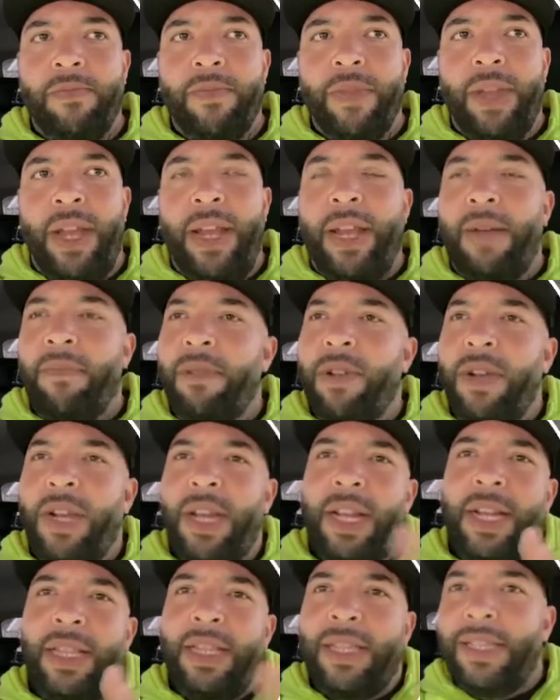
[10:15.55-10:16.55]
And I'm looking
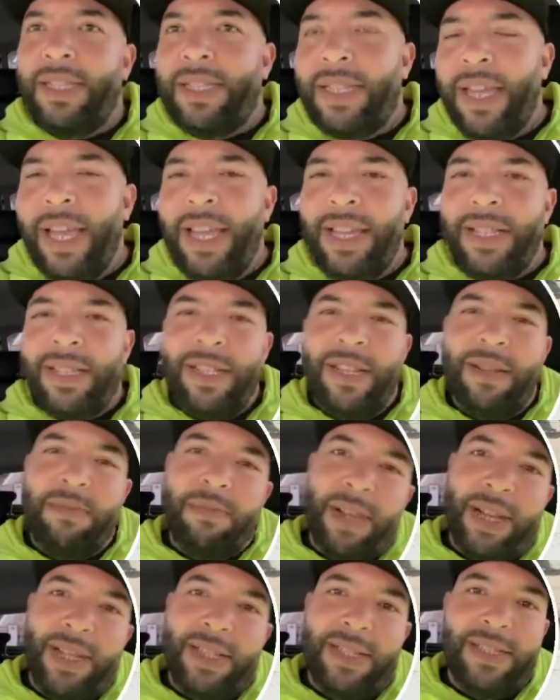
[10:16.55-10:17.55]
at the dates, and I'm
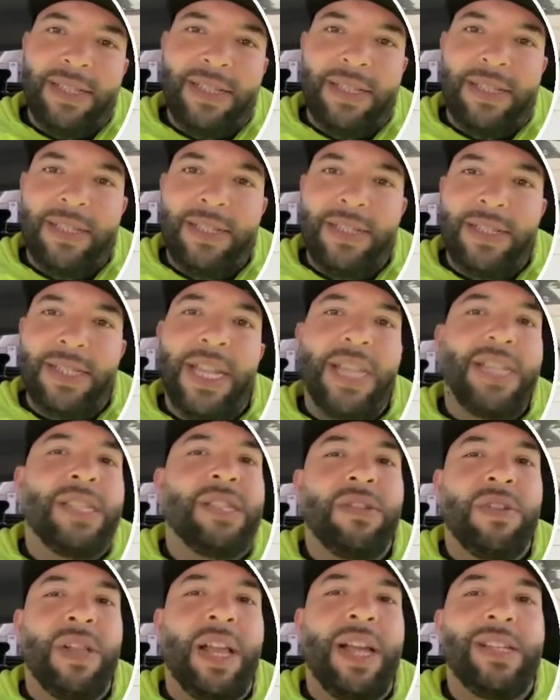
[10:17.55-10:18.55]
like, these dates
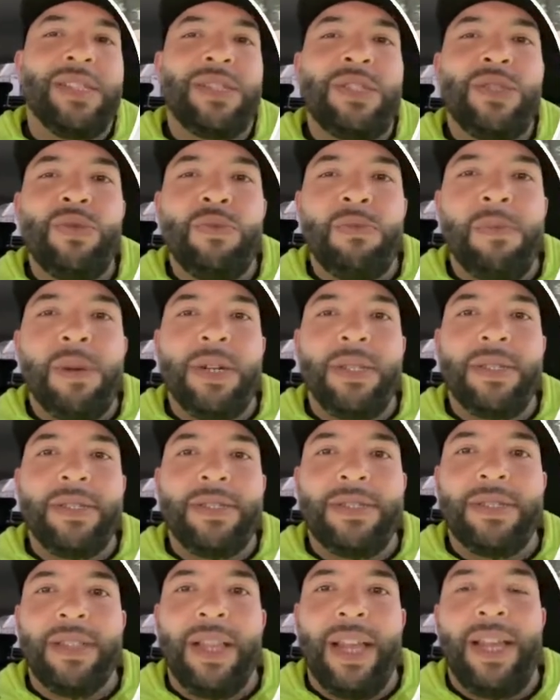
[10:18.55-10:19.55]
look like it's 2
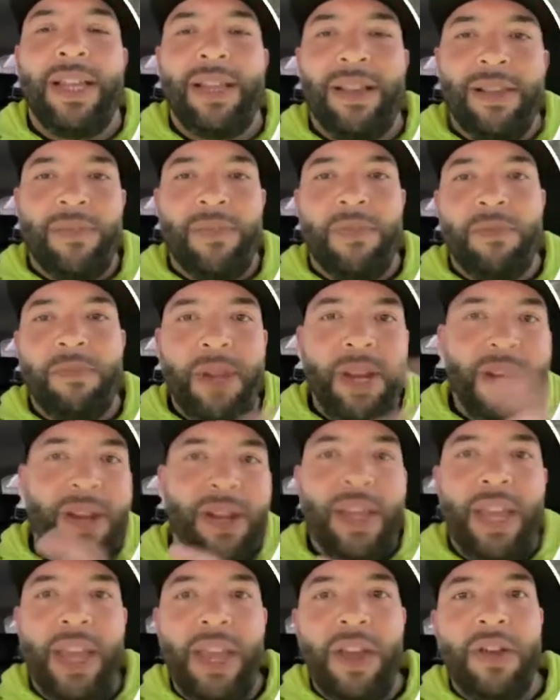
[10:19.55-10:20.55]
months. Like from here to
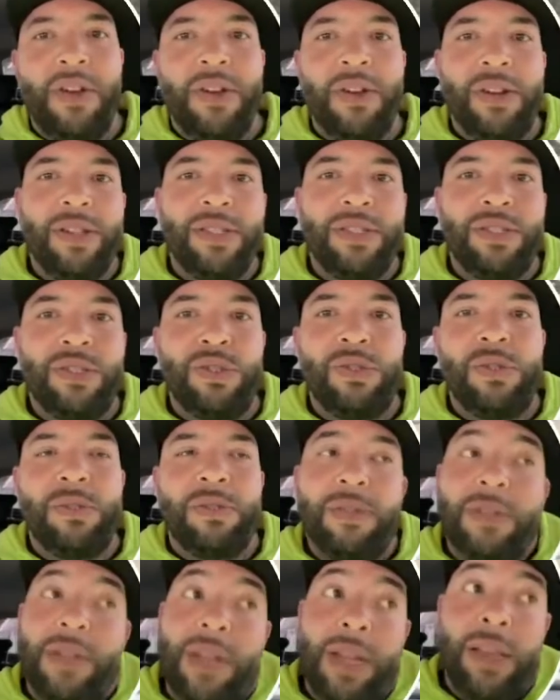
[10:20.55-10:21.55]
here,
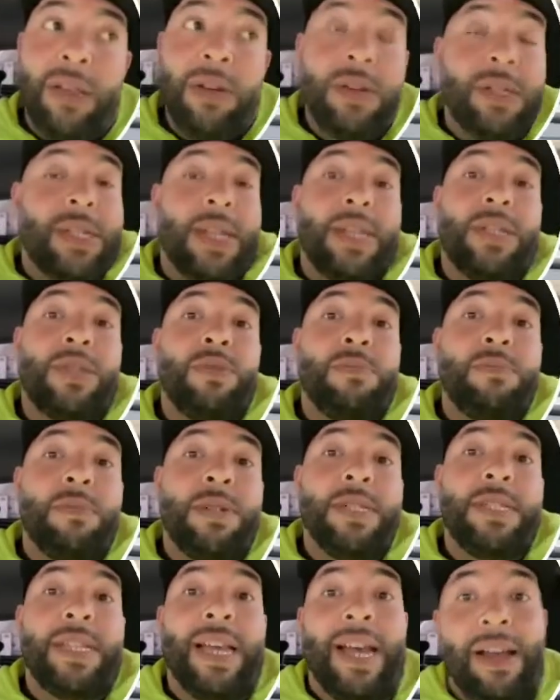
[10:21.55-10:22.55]
it looks like 2
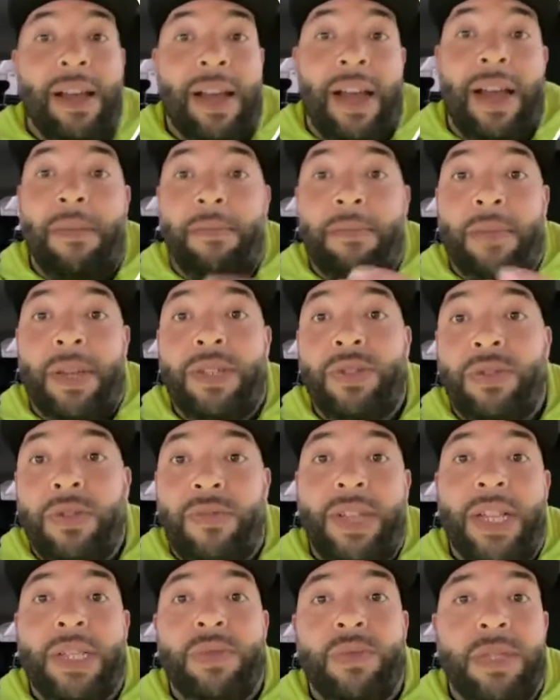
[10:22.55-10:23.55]
months. I'm not sure if
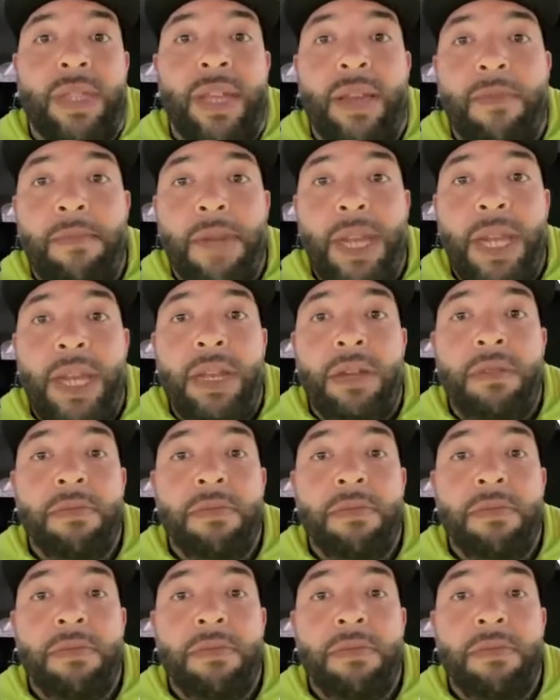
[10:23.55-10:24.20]
that's what they mean.